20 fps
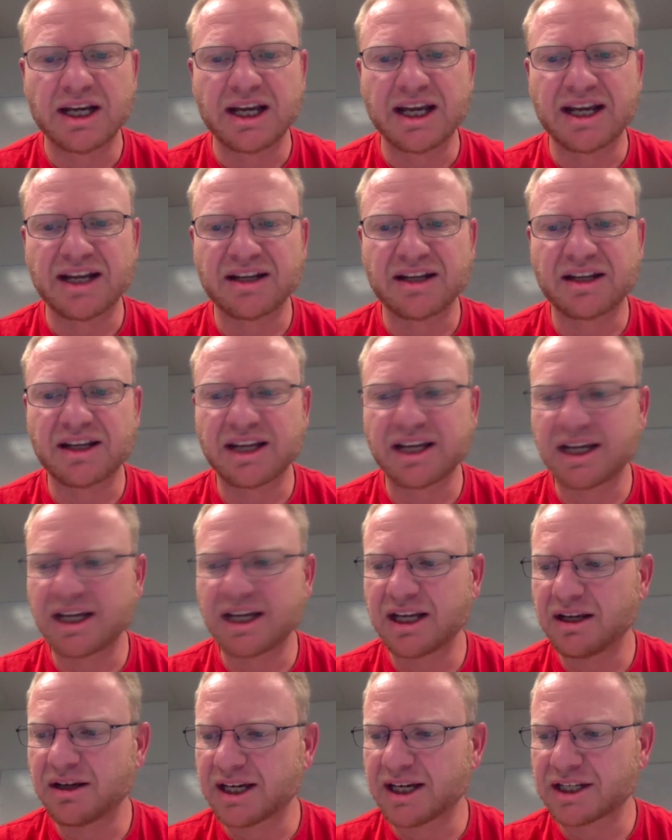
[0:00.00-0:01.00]
and
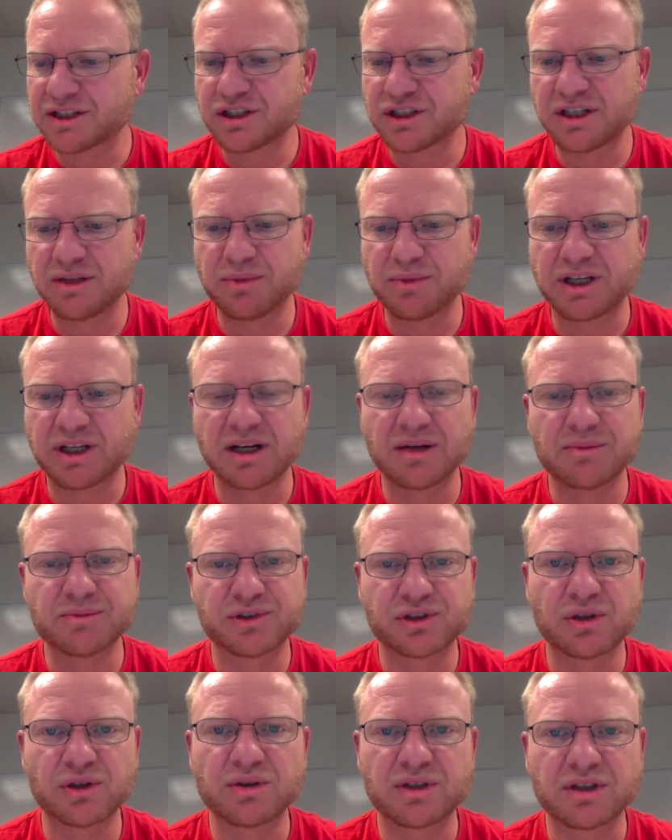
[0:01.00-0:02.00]
they actually become
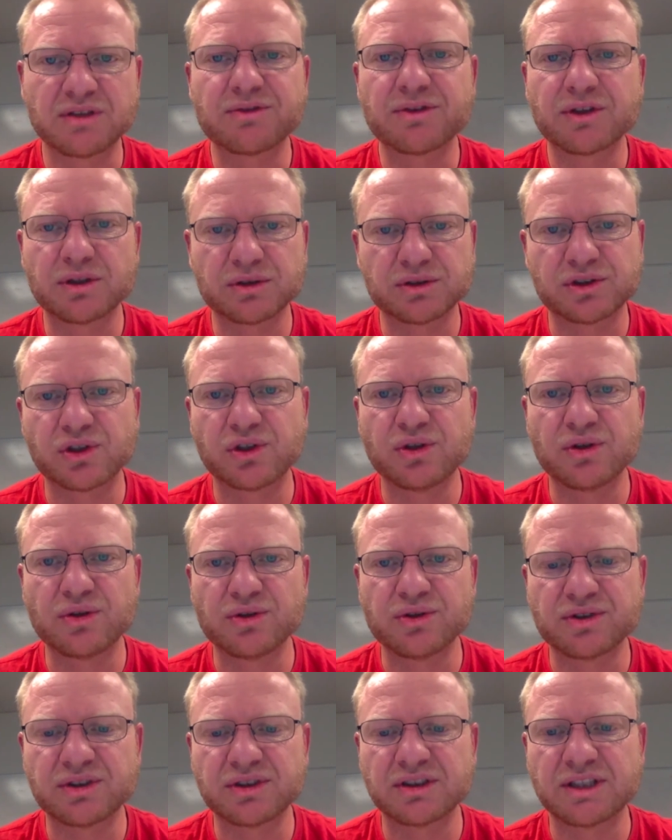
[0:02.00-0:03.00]
so difficult to
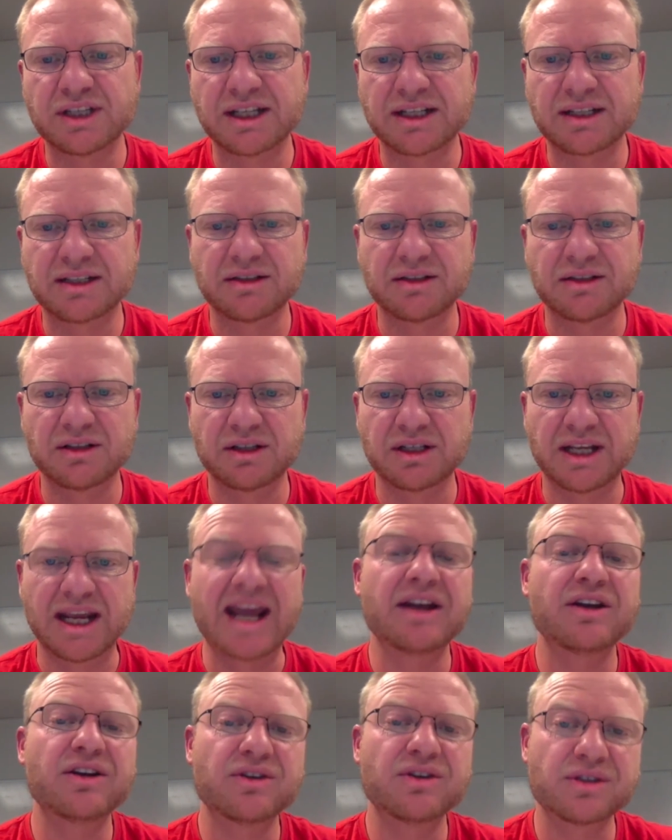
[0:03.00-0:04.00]
use that the
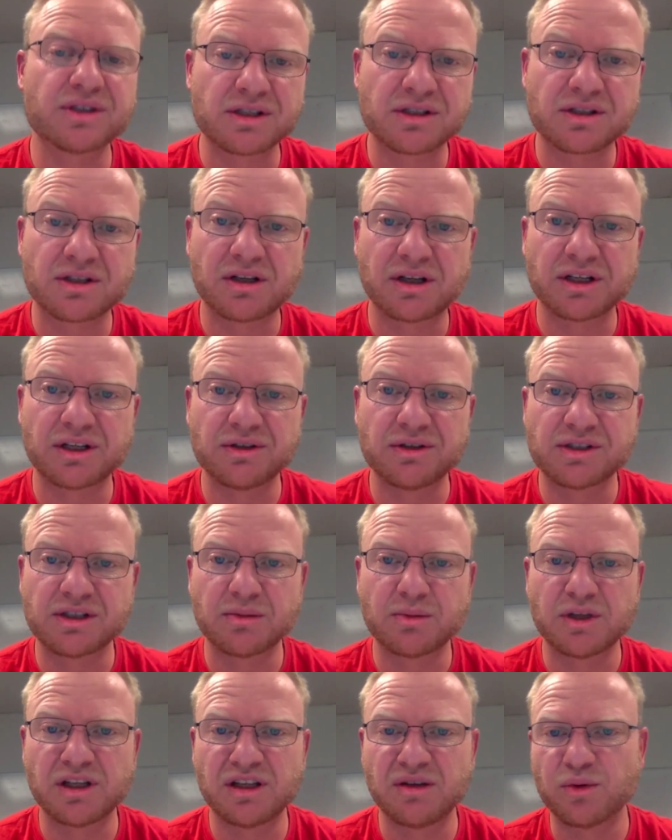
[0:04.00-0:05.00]
end users can't use
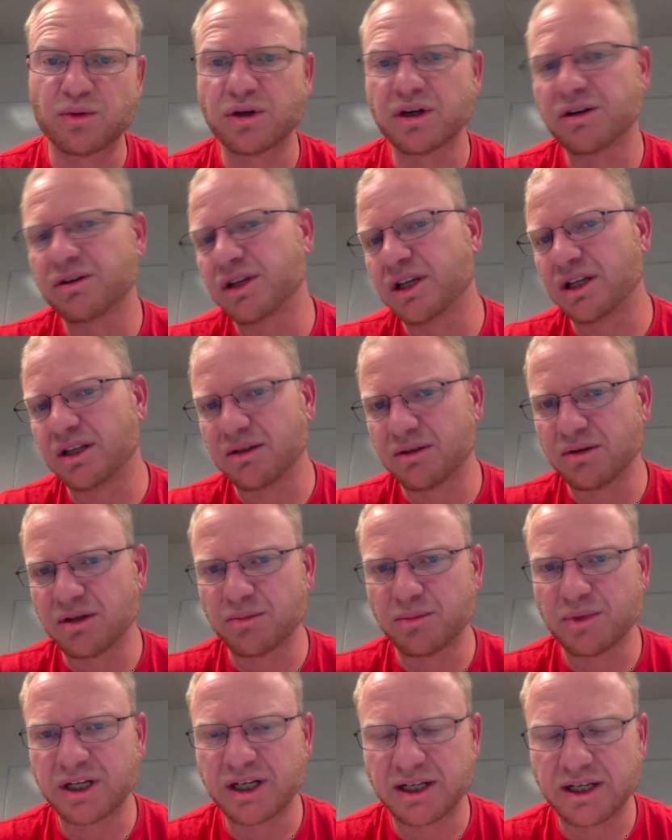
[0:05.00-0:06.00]
them anymore. Only
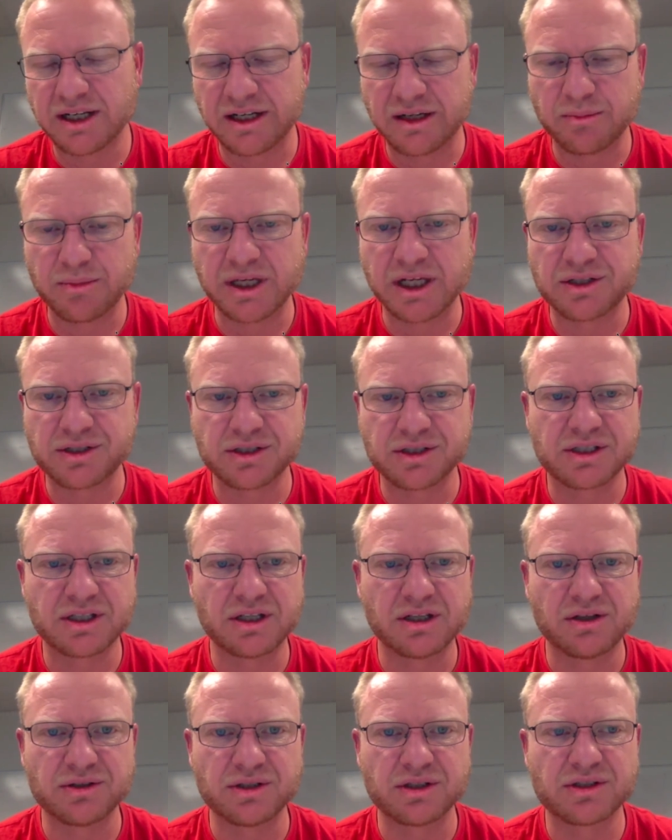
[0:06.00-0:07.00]
the metadata managers
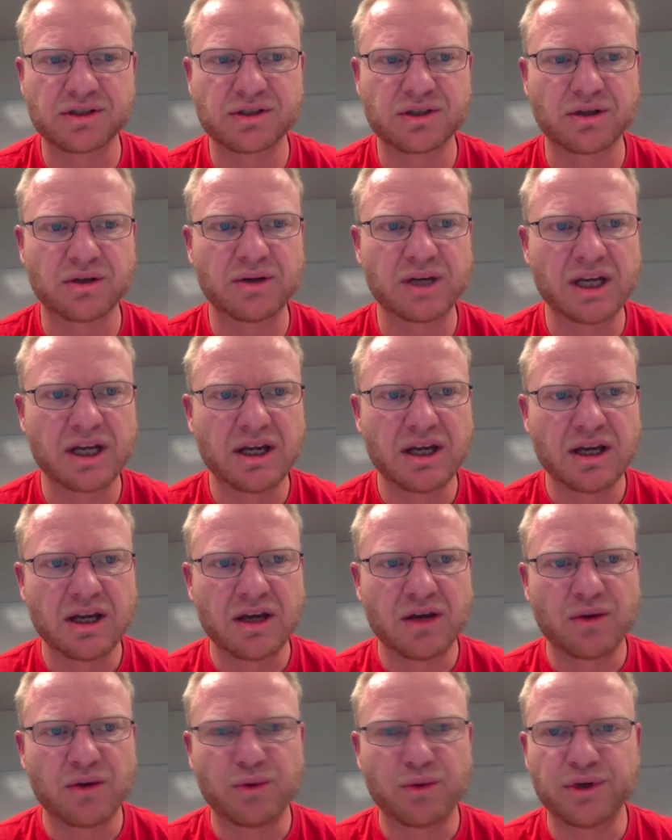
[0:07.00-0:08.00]
can use it. So
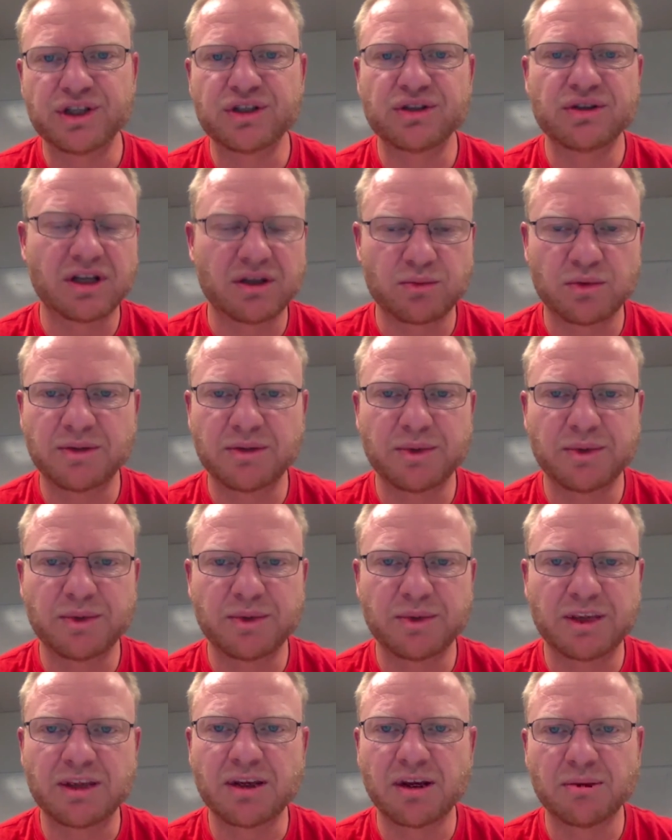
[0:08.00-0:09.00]
we do not want to
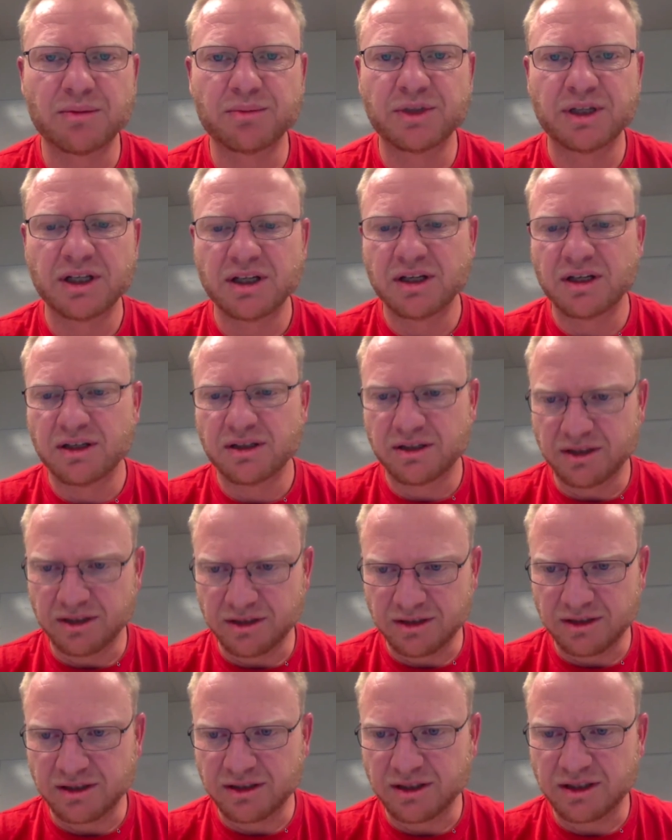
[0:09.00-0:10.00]
become
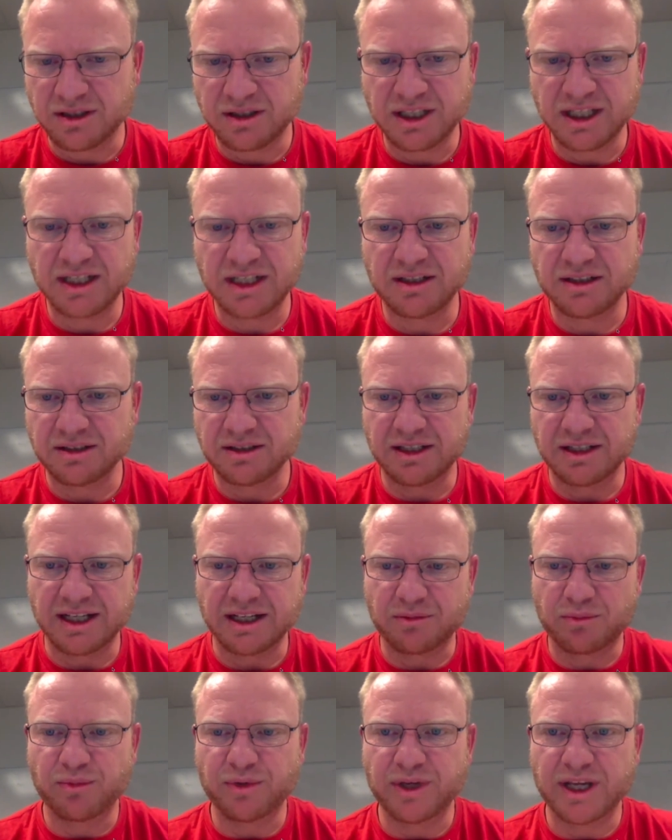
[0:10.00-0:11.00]
the thing
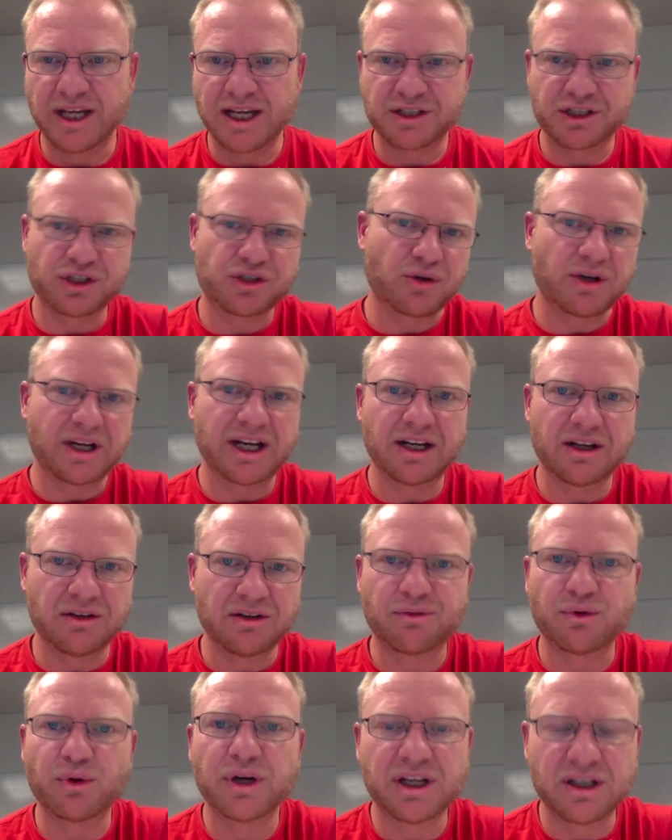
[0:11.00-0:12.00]
that we actually try to
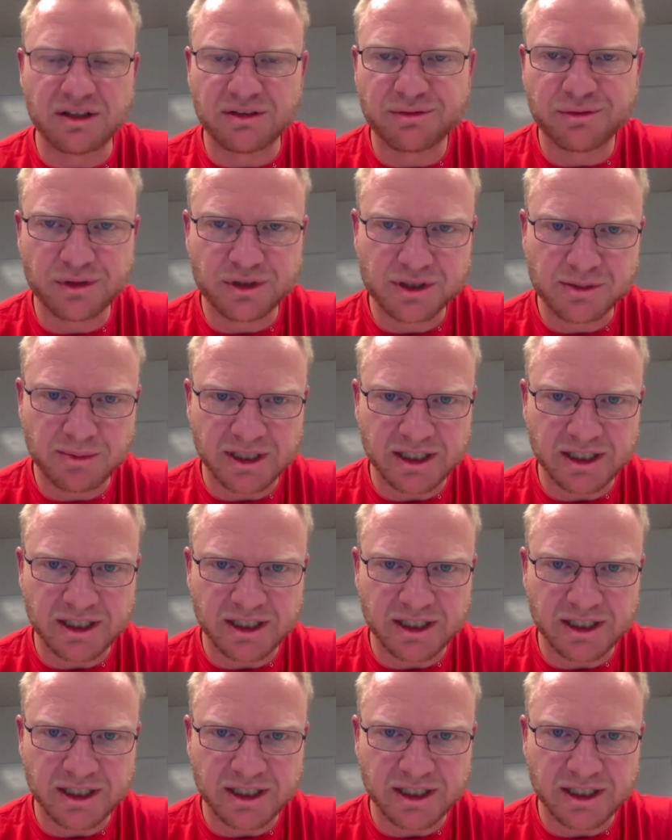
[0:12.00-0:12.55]
avoid in the first